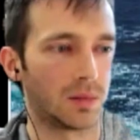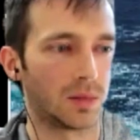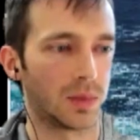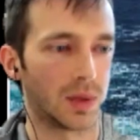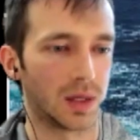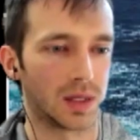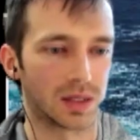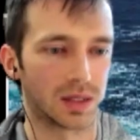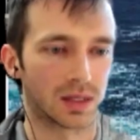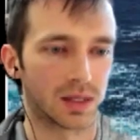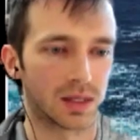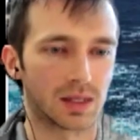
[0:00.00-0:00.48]

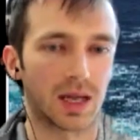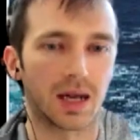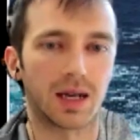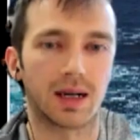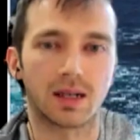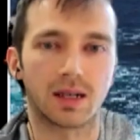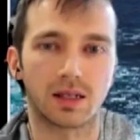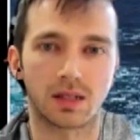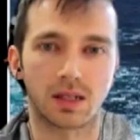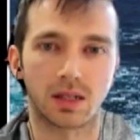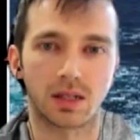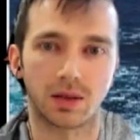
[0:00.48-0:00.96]
It's not
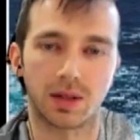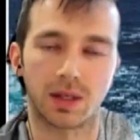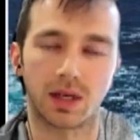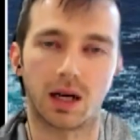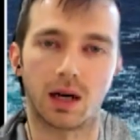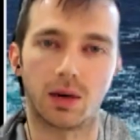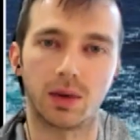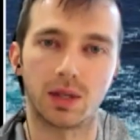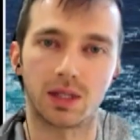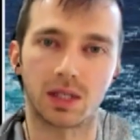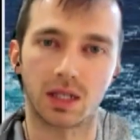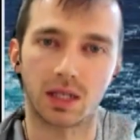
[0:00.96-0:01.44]
necessarily
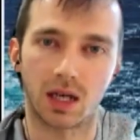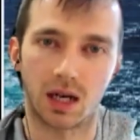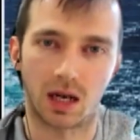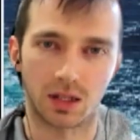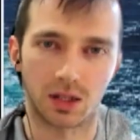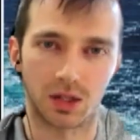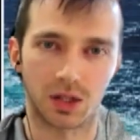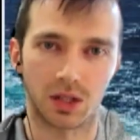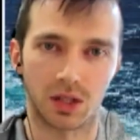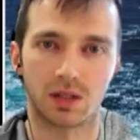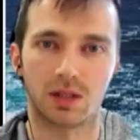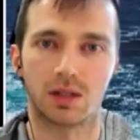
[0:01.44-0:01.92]
always a
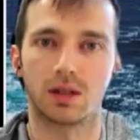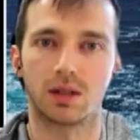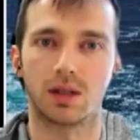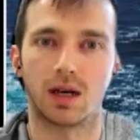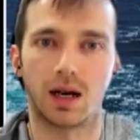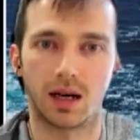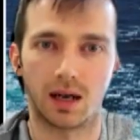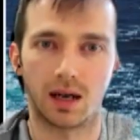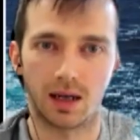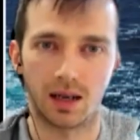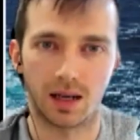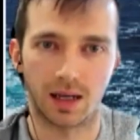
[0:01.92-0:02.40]
conscious
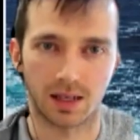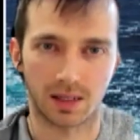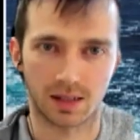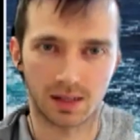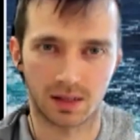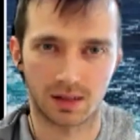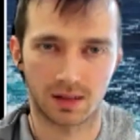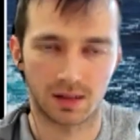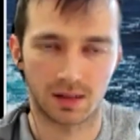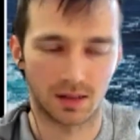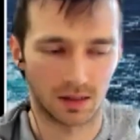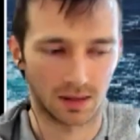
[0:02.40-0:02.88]

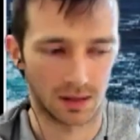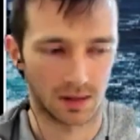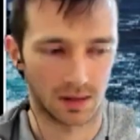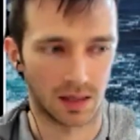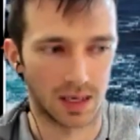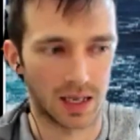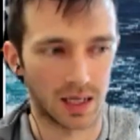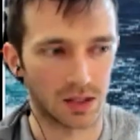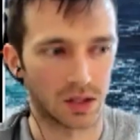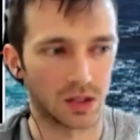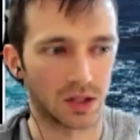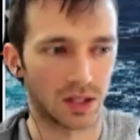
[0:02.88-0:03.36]

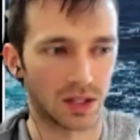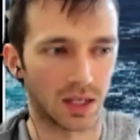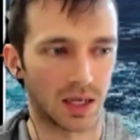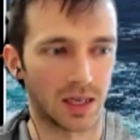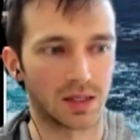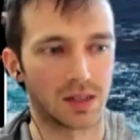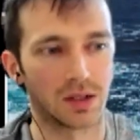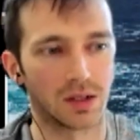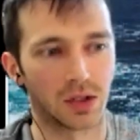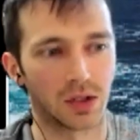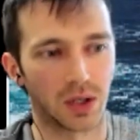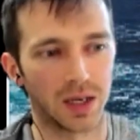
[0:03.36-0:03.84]

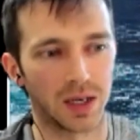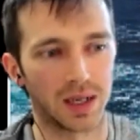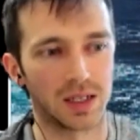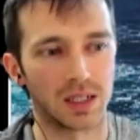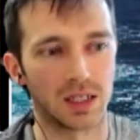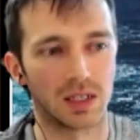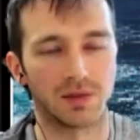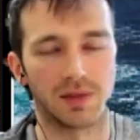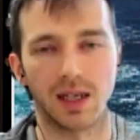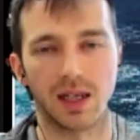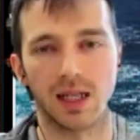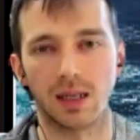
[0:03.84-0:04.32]
exercise to try and
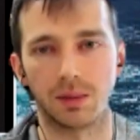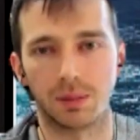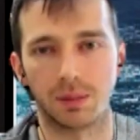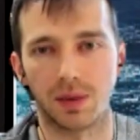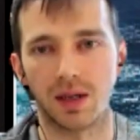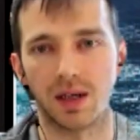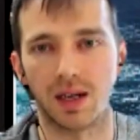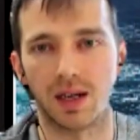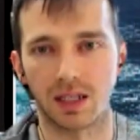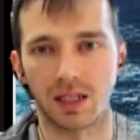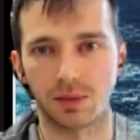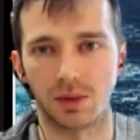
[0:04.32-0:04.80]
develop
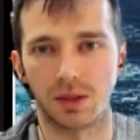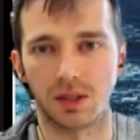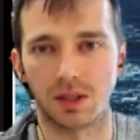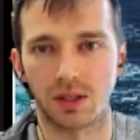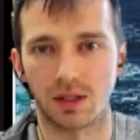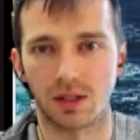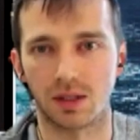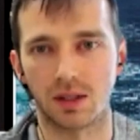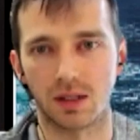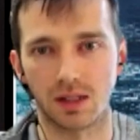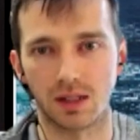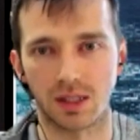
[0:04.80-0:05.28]
an
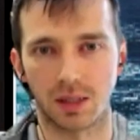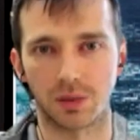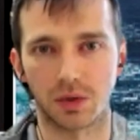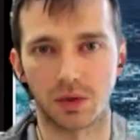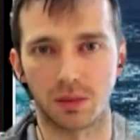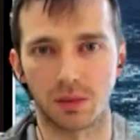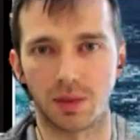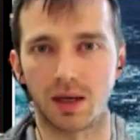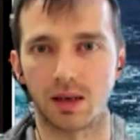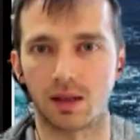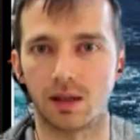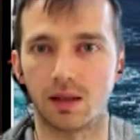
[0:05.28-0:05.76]
explicit
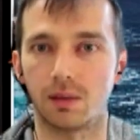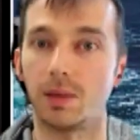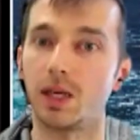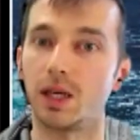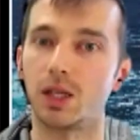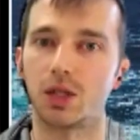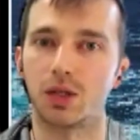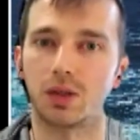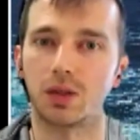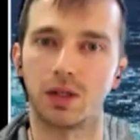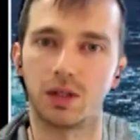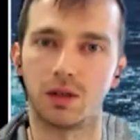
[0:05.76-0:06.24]
conceptual model and
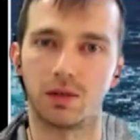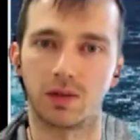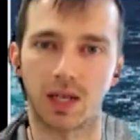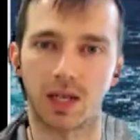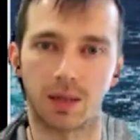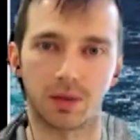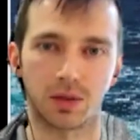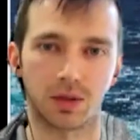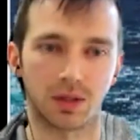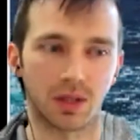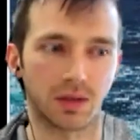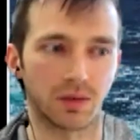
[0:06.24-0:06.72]
make sure that you've
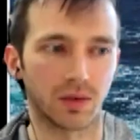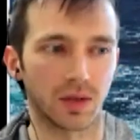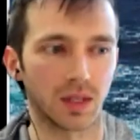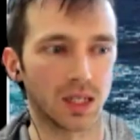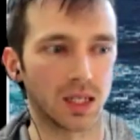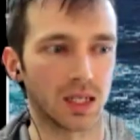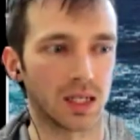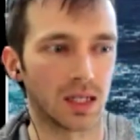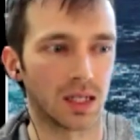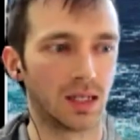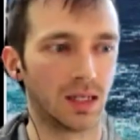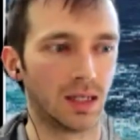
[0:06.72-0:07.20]
captured
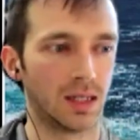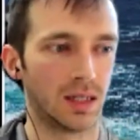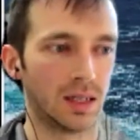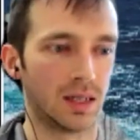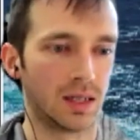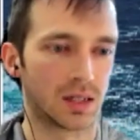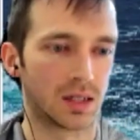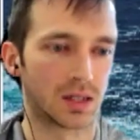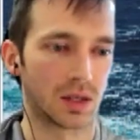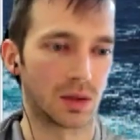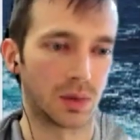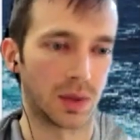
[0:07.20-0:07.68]
everything.
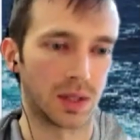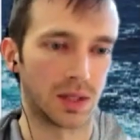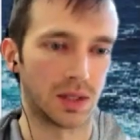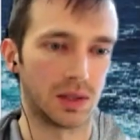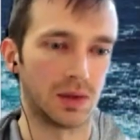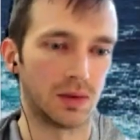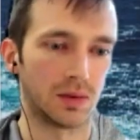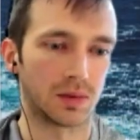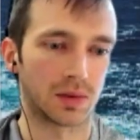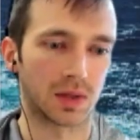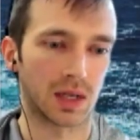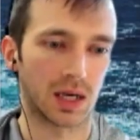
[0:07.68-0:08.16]
So when
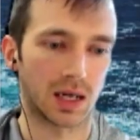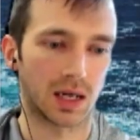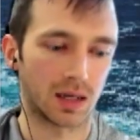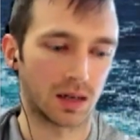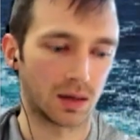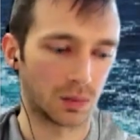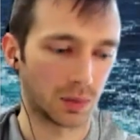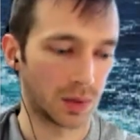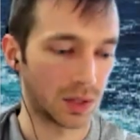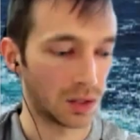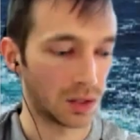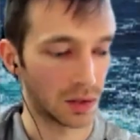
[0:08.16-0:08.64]
you
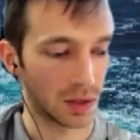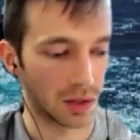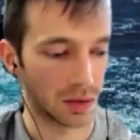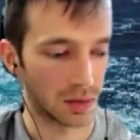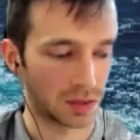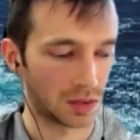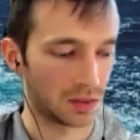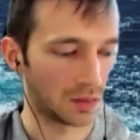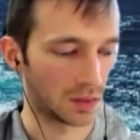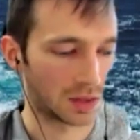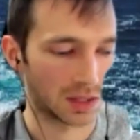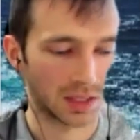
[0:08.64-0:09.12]
go
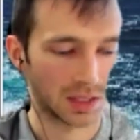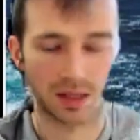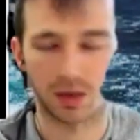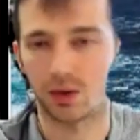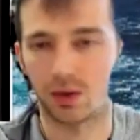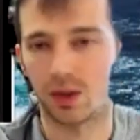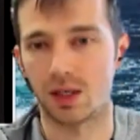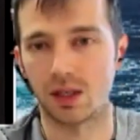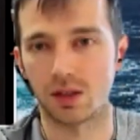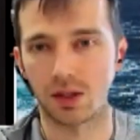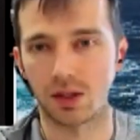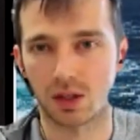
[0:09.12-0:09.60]
to, say,
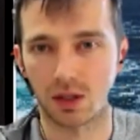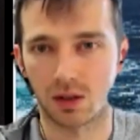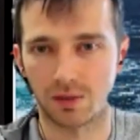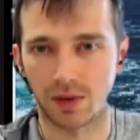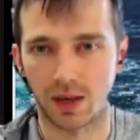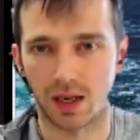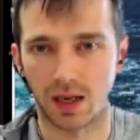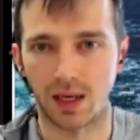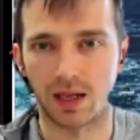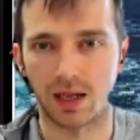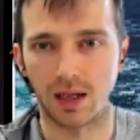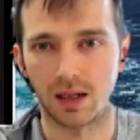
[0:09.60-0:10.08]
create a
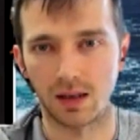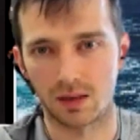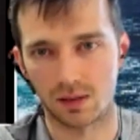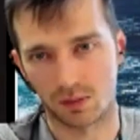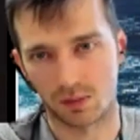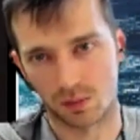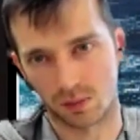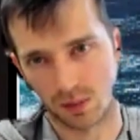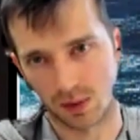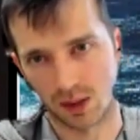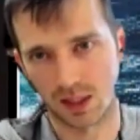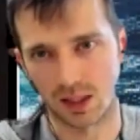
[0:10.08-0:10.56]
survey and
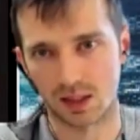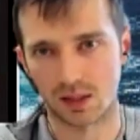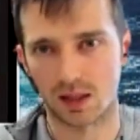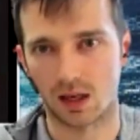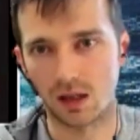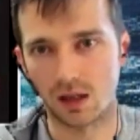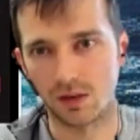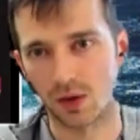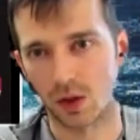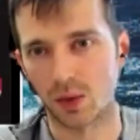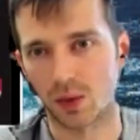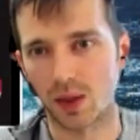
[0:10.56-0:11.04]
list
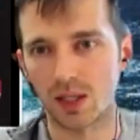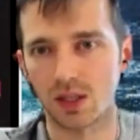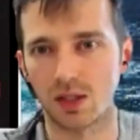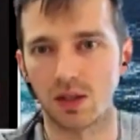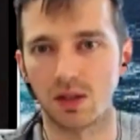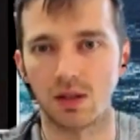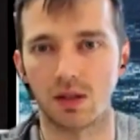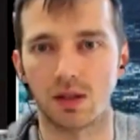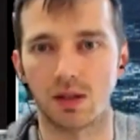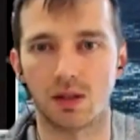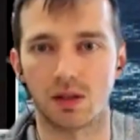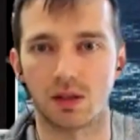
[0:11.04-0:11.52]
all the
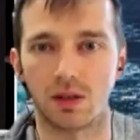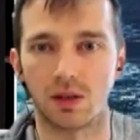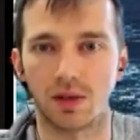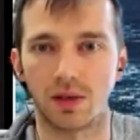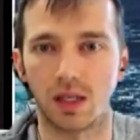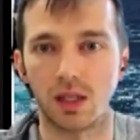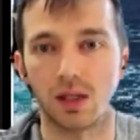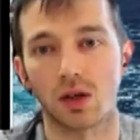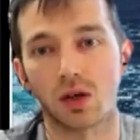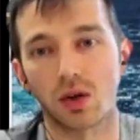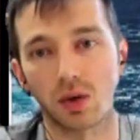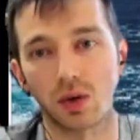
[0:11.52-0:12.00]
questions in the
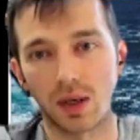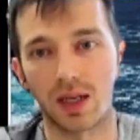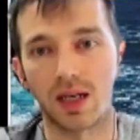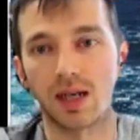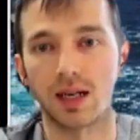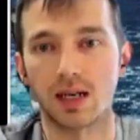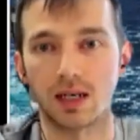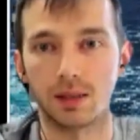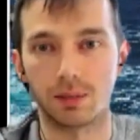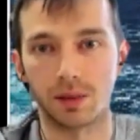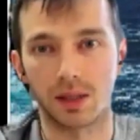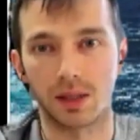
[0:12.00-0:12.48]
survey, you're
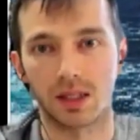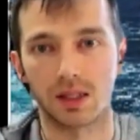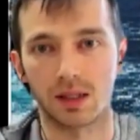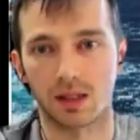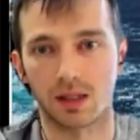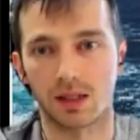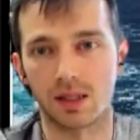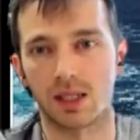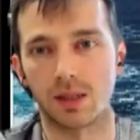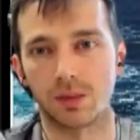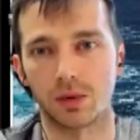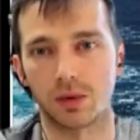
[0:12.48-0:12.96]
creating an
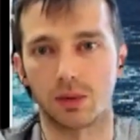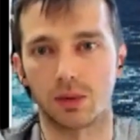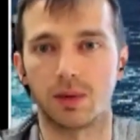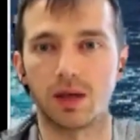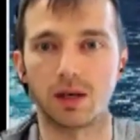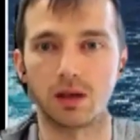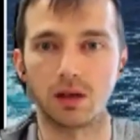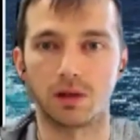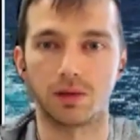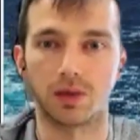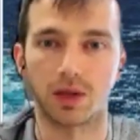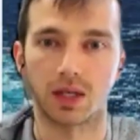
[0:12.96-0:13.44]
implicit conceptual
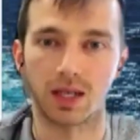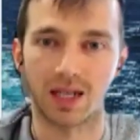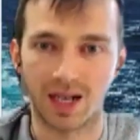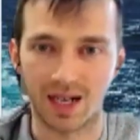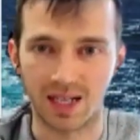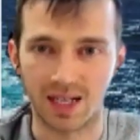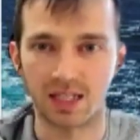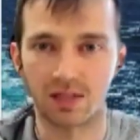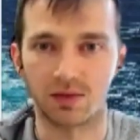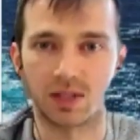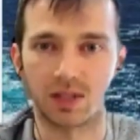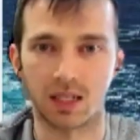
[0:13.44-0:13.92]
model of the
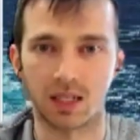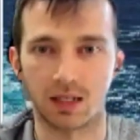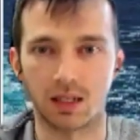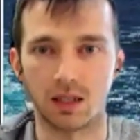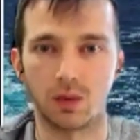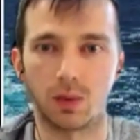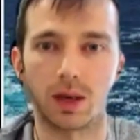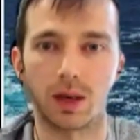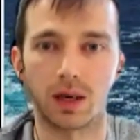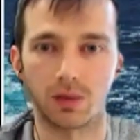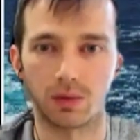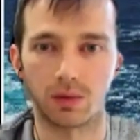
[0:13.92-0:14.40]
kinds of data
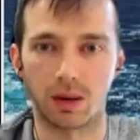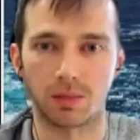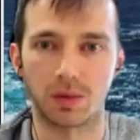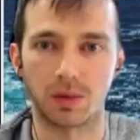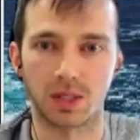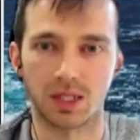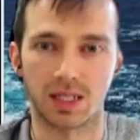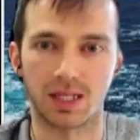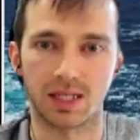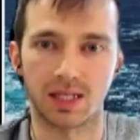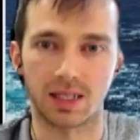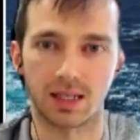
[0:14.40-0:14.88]
you want to
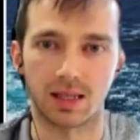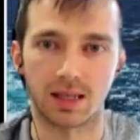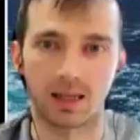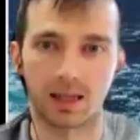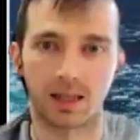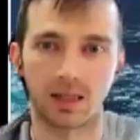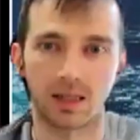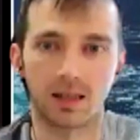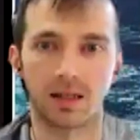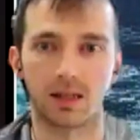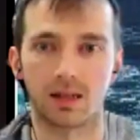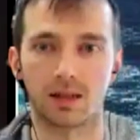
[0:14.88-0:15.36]
represent in
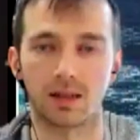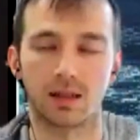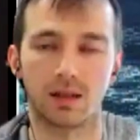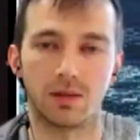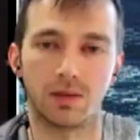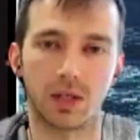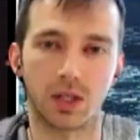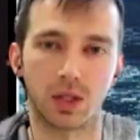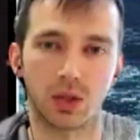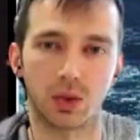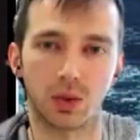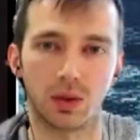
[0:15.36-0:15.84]
the
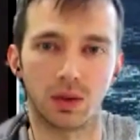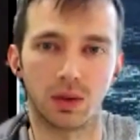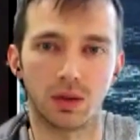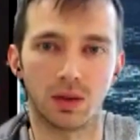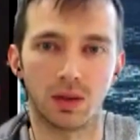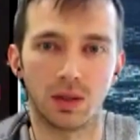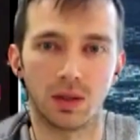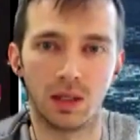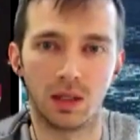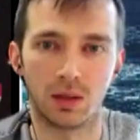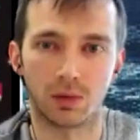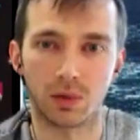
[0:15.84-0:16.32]

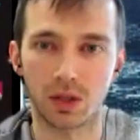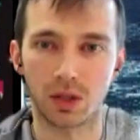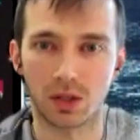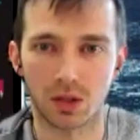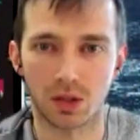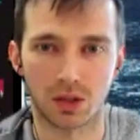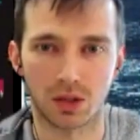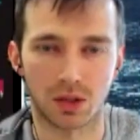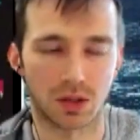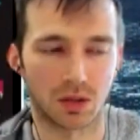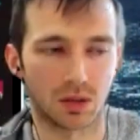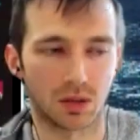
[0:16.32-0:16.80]
eventual
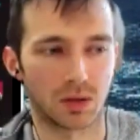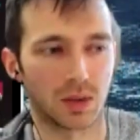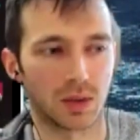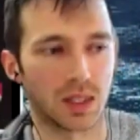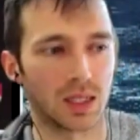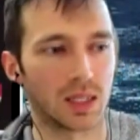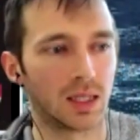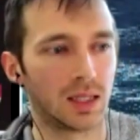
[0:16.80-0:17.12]
research you're doing.